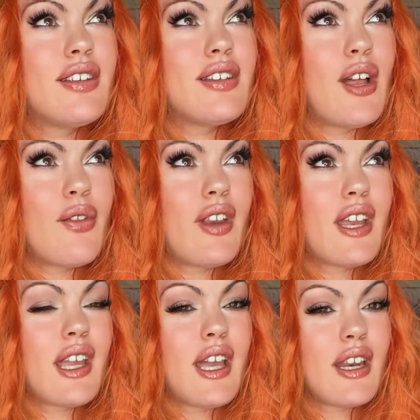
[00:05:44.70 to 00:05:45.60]
now that I
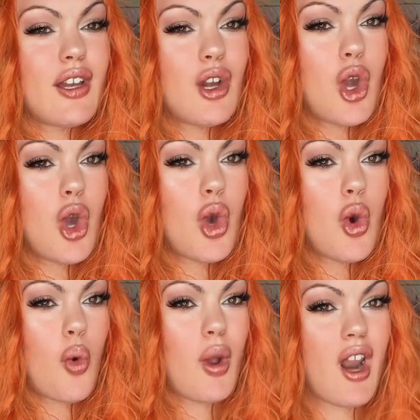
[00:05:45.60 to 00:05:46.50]
kind
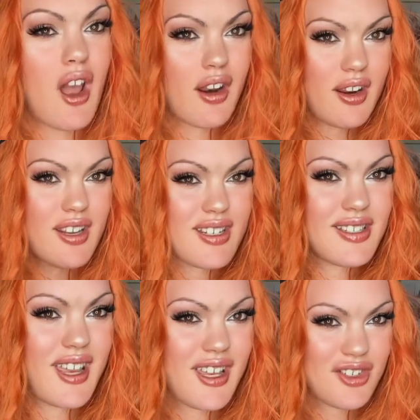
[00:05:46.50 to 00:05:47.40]
of went out on a
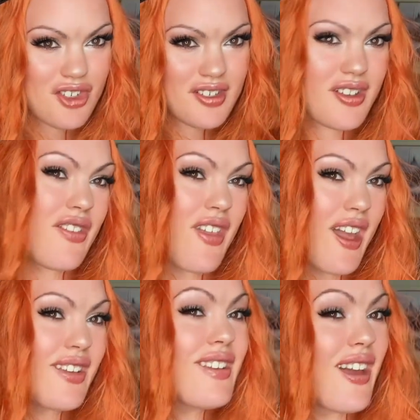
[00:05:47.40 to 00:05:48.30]
tangent on
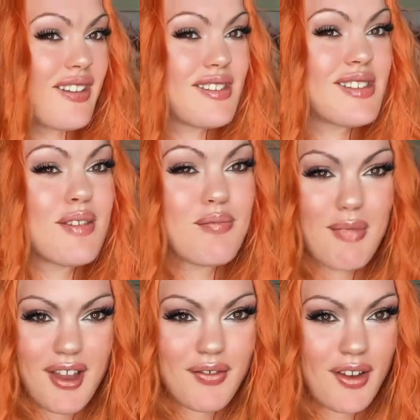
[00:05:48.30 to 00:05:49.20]
that, yes,
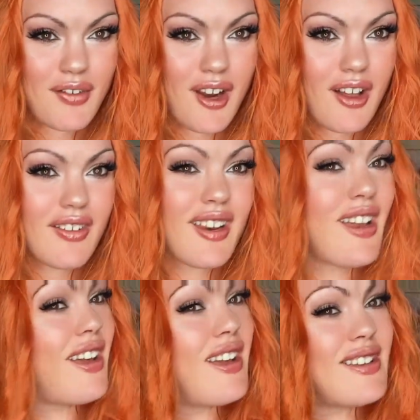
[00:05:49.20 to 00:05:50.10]
my favorite
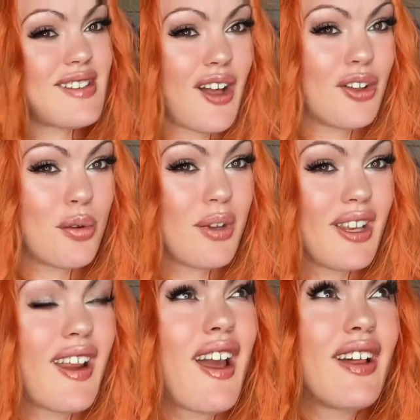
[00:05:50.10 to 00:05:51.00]
holiday is
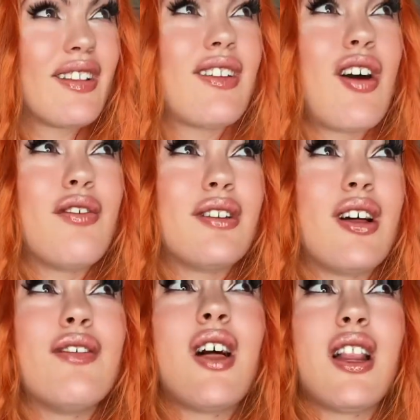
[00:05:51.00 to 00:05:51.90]
Halloween. I love,
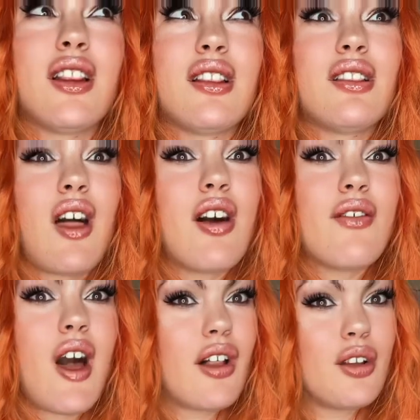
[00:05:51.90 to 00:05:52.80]
love,
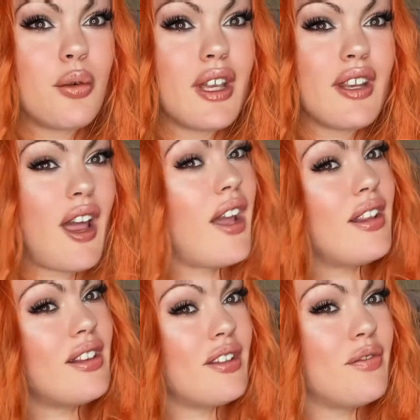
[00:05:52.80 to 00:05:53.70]
love Halloween. I
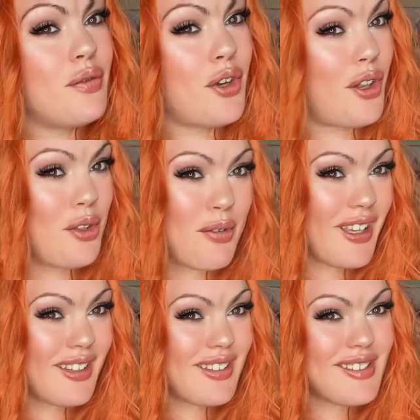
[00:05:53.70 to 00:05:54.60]
live for
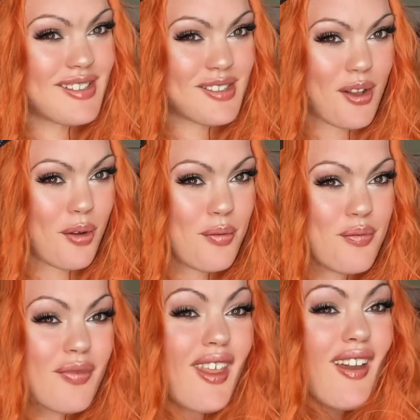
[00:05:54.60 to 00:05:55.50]
Halloween. So,
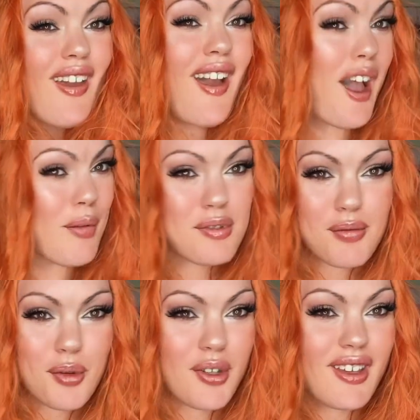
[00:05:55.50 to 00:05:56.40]
I'm
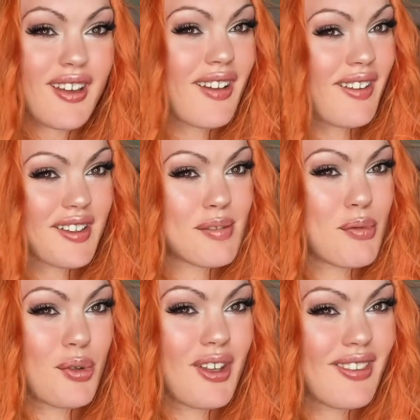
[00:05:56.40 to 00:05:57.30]
spooky. I like spooky